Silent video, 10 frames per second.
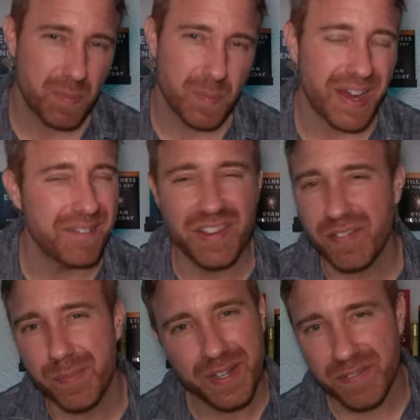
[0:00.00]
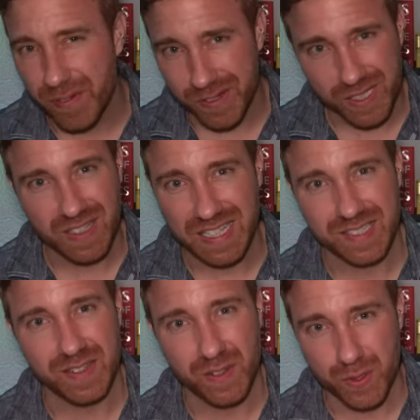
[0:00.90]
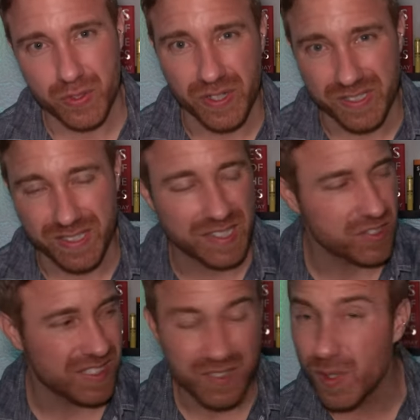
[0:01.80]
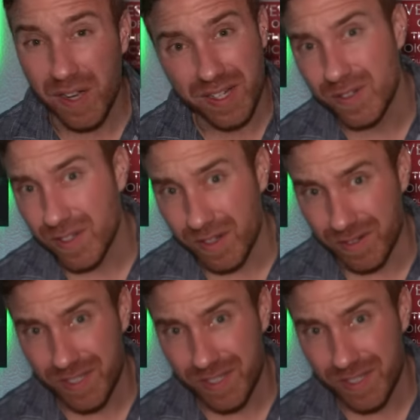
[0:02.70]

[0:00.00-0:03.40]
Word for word: But I've never been in first class in those trains actually, so I don't know.